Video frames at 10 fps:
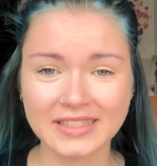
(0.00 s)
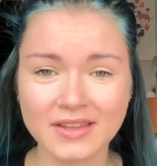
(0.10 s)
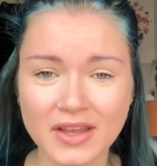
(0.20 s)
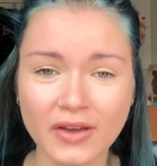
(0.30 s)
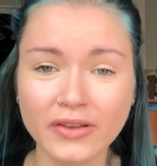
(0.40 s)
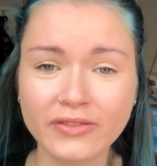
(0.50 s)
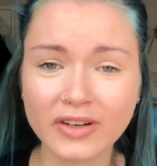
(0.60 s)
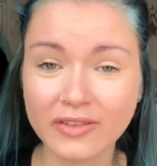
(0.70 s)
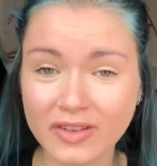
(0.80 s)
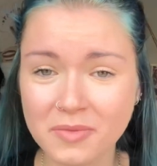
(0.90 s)
of the earth
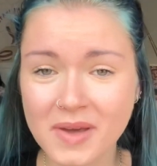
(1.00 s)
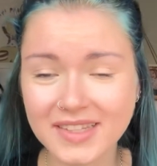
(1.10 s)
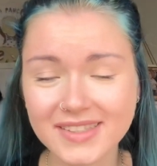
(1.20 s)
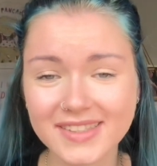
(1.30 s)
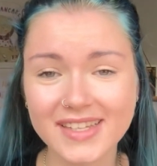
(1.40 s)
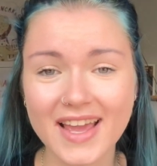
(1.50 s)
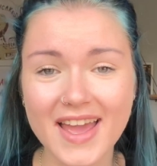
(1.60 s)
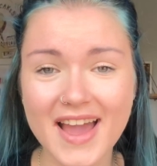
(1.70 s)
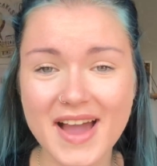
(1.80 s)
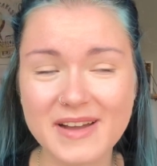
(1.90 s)
for a few months.
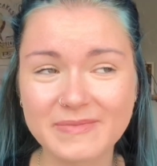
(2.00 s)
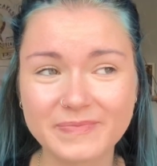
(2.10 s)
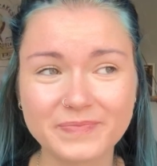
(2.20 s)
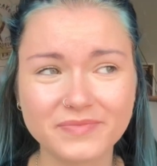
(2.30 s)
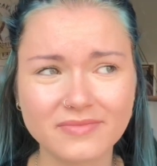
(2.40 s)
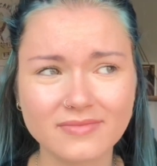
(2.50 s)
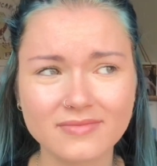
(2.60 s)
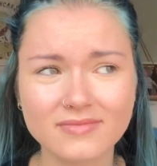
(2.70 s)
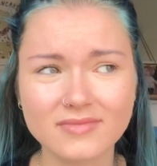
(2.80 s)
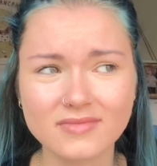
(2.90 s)
And
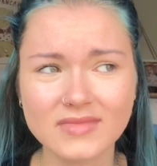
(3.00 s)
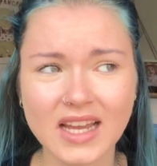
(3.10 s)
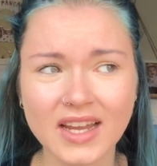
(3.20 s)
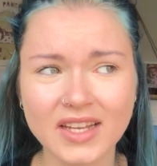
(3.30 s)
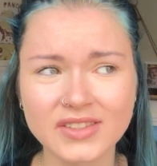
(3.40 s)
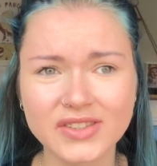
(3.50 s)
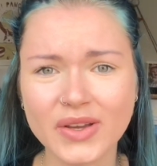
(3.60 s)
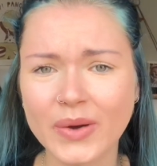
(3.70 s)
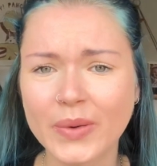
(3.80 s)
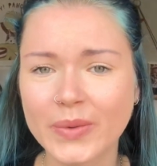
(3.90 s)

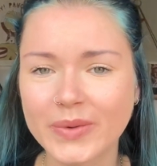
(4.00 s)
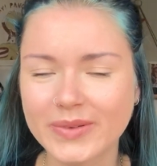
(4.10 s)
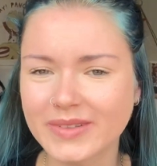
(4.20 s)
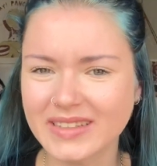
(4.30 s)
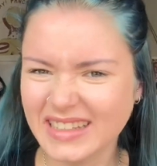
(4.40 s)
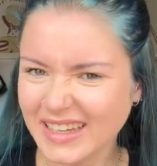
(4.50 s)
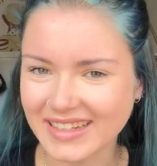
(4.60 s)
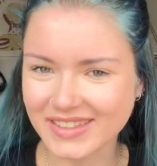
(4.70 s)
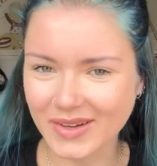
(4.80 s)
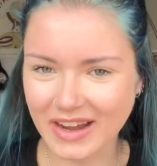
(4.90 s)
so
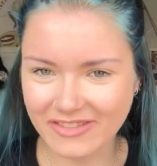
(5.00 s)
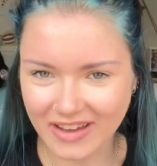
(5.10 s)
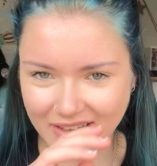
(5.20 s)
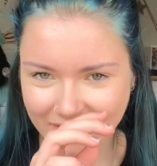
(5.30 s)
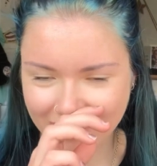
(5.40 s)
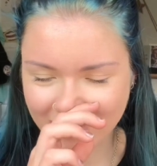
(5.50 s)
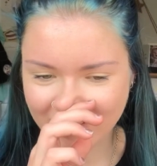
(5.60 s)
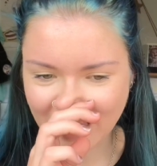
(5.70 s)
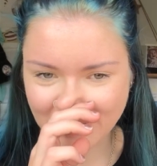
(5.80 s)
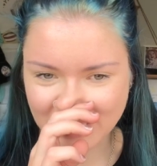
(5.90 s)
yeah, so I found
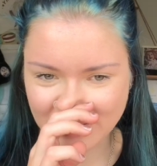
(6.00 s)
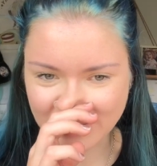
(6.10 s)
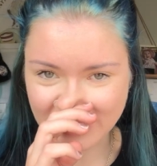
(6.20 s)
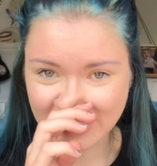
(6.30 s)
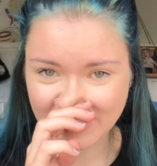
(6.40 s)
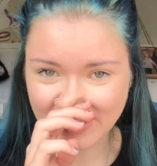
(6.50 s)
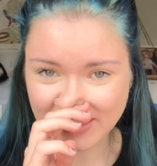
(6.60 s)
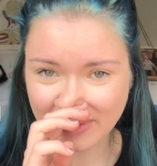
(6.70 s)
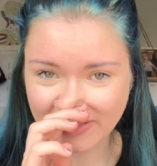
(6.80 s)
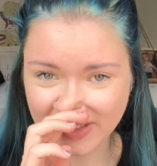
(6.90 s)
that was awesome. That
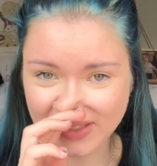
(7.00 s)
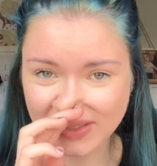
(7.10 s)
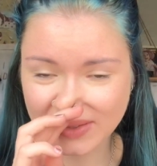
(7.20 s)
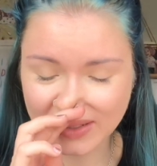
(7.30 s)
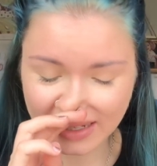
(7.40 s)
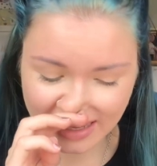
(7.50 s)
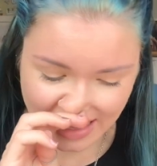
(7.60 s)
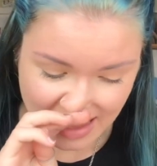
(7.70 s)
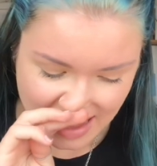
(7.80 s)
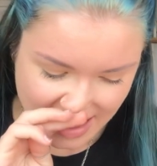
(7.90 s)
was my first talk.
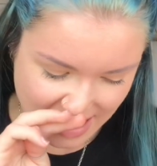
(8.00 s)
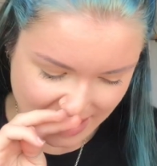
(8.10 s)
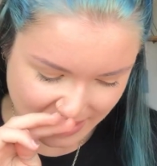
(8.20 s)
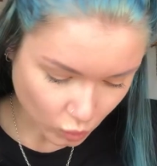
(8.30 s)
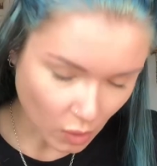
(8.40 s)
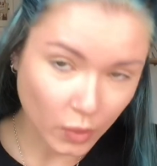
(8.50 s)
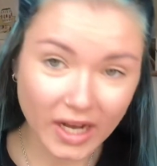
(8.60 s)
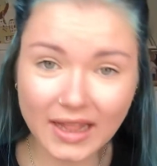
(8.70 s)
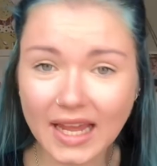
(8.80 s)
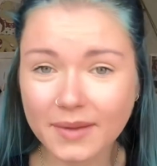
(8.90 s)
What
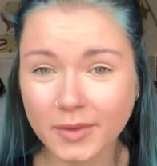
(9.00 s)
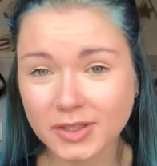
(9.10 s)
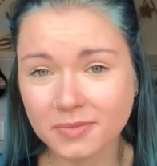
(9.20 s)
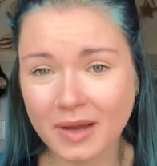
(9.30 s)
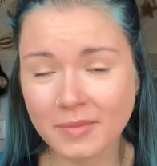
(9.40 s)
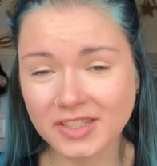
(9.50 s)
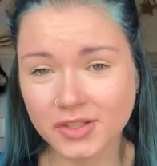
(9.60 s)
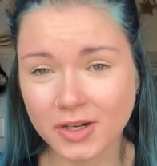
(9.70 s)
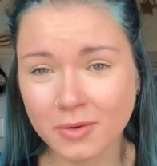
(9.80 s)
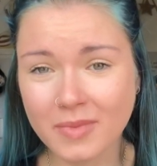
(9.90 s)
I like most about my
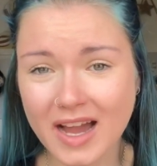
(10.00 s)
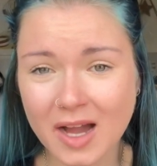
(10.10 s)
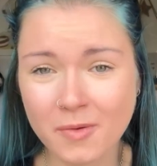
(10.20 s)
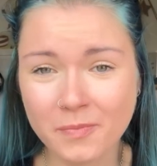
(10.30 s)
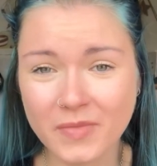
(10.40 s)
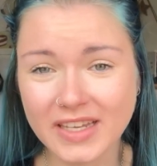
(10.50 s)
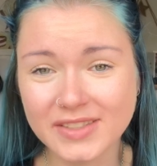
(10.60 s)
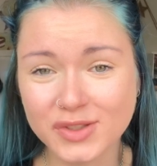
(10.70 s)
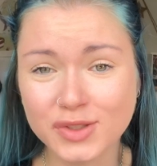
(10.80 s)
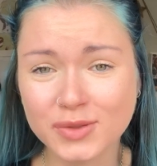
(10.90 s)
job
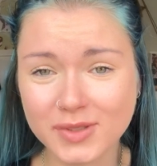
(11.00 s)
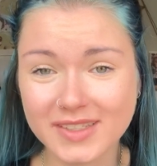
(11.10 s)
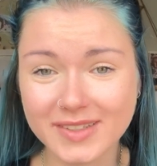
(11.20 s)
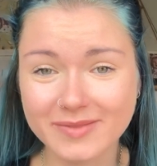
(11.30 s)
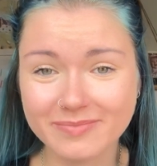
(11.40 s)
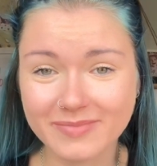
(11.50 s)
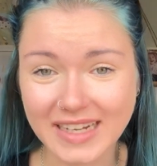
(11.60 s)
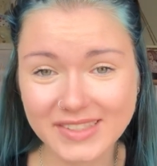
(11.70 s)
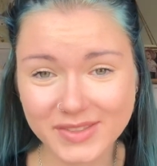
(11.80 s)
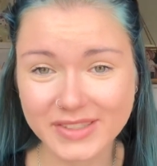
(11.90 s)
is using
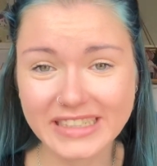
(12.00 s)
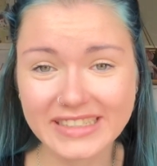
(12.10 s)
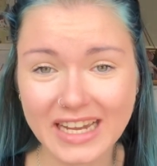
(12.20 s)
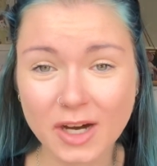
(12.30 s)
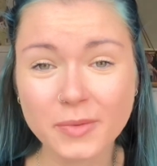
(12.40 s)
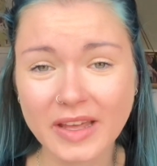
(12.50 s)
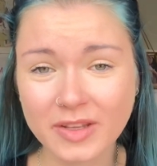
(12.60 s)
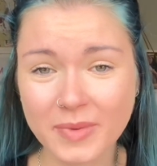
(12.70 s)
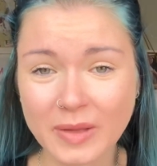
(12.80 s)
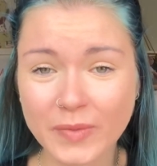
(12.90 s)
my story to help
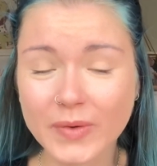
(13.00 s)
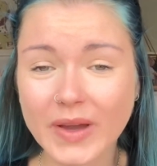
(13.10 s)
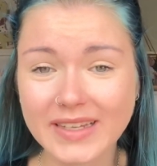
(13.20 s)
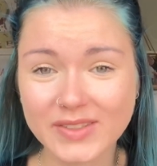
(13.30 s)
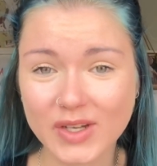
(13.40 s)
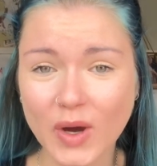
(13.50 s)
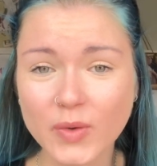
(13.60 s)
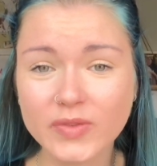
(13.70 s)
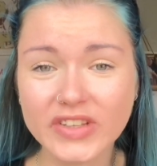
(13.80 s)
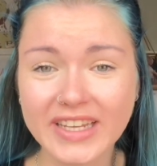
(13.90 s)
other people, and to
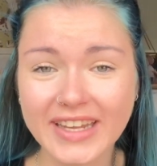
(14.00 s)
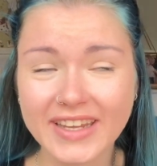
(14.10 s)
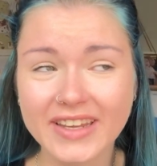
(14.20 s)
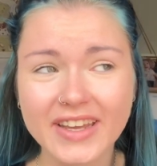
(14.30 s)
hopefully